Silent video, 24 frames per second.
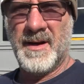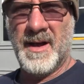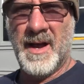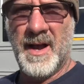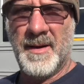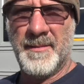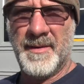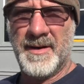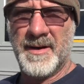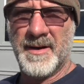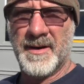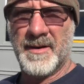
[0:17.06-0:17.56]

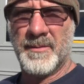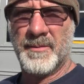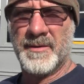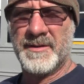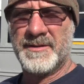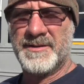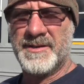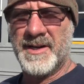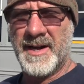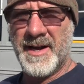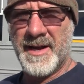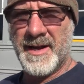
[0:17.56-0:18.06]
I'm here
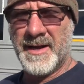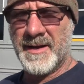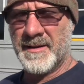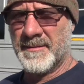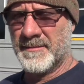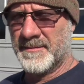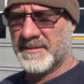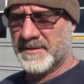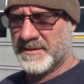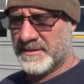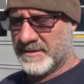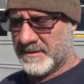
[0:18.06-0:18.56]
with
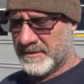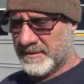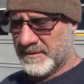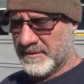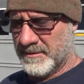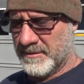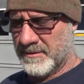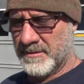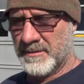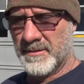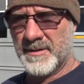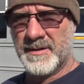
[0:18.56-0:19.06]
James,
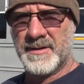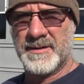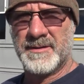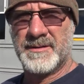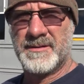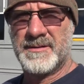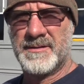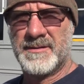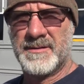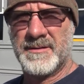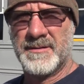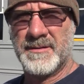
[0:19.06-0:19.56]
who
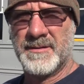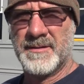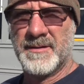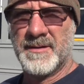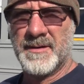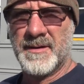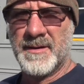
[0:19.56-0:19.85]
is